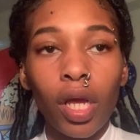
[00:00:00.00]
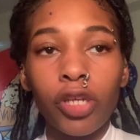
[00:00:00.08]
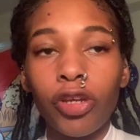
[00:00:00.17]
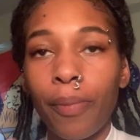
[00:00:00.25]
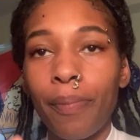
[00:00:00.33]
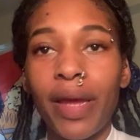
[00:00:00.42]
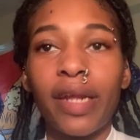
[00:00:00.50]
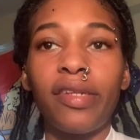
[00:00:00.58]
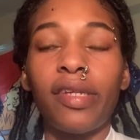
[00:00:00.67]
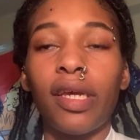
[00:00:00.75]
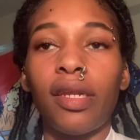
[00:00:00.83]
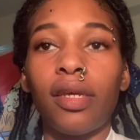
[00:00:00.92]
you're
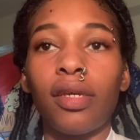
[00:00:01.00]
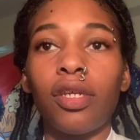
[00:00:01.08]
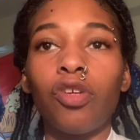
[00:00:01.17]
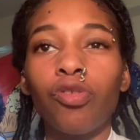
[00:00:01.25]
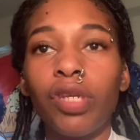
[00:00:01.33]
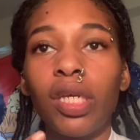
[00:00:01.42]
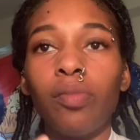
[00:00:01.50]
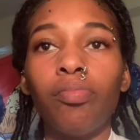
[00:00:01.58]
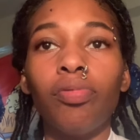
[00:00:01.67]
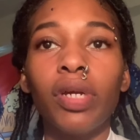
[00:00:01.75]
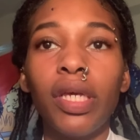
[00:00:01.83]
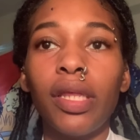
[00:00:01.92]
meditating, you're deep
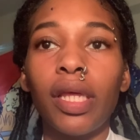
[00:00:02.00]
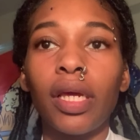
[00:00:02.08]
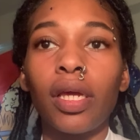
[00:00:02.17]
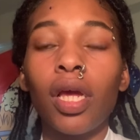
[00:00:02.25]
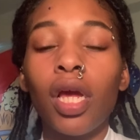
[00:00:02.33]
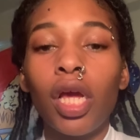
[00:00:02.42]
breathing,